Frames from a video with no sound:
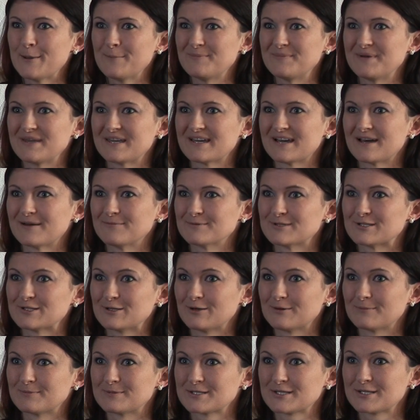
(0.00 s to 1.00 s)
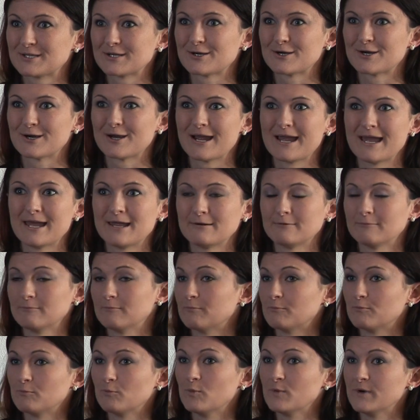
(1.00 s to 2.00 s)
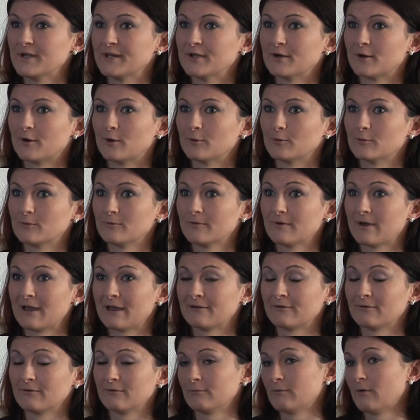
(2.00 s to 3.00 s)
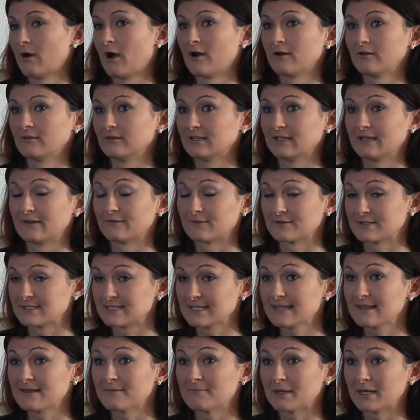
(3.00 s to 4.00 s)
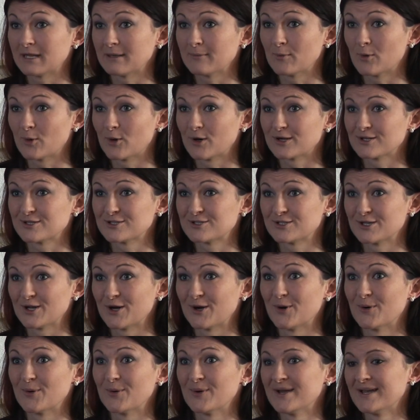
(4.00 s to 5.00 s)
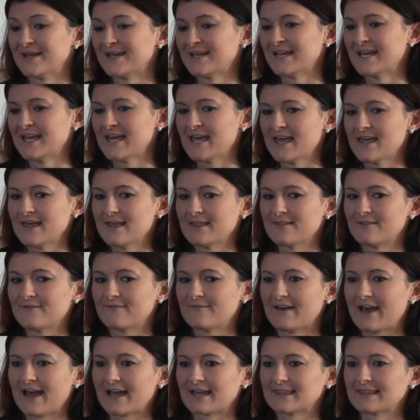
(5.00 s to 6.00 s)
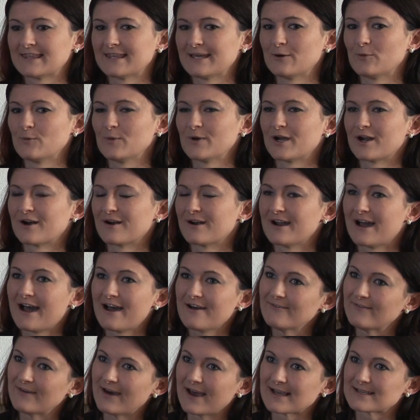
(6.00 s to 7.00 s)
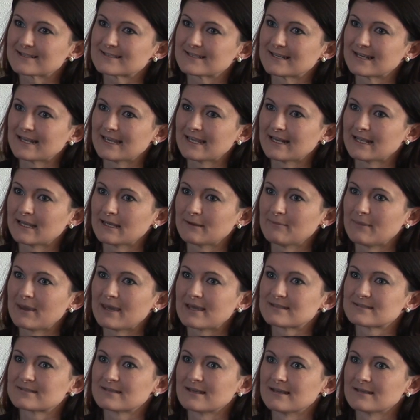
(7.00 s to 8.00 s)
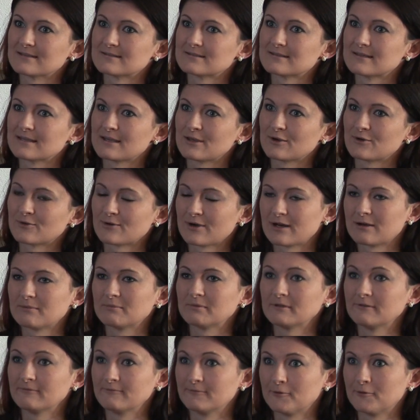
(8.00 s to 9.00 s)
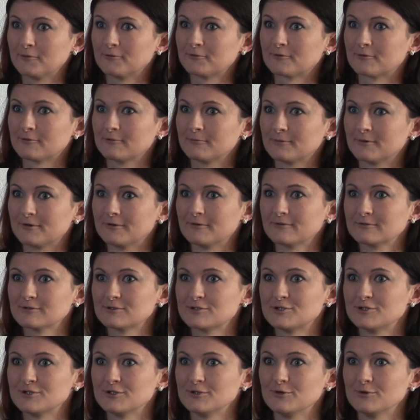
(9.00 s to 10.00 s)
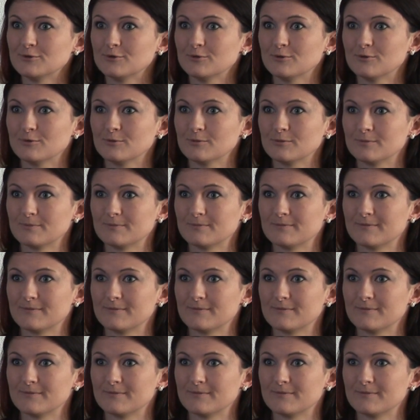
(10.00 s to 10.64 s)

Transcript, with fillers: become so obscure and we don't uh, hardly ever see them anymore. So the fact that we are not vaccinating makes us incredibly vulnerable to